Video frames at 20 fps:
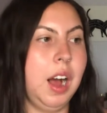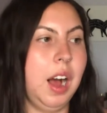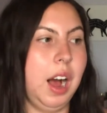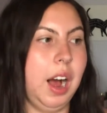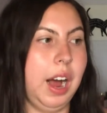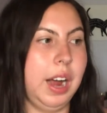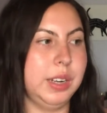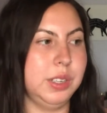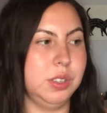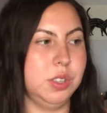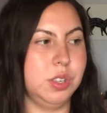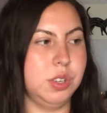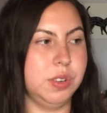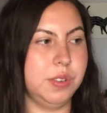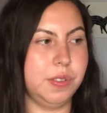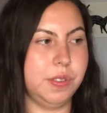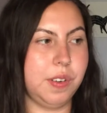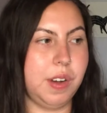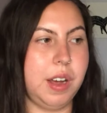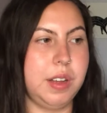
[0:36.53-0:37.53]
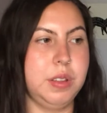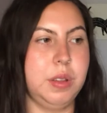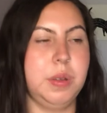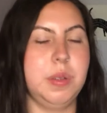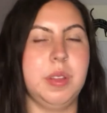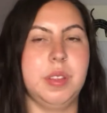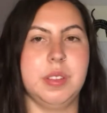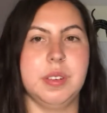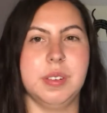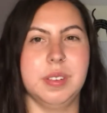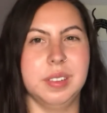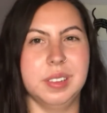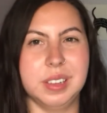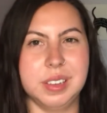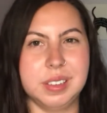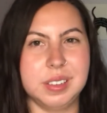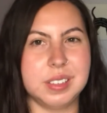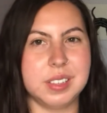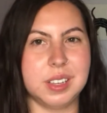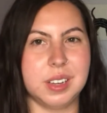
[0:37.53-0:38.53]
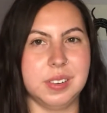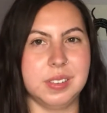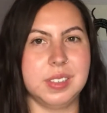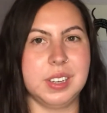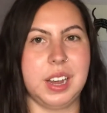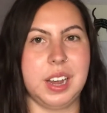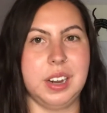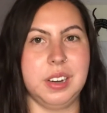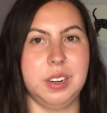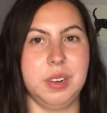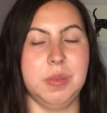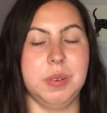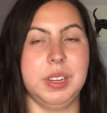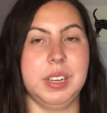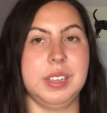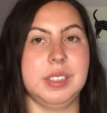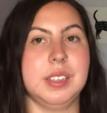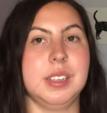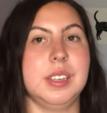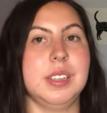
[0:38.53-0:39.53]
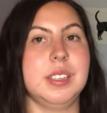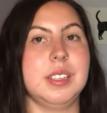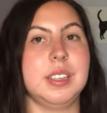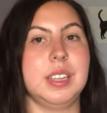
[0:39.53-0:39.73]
I do find though that they're a little slow to get new releases.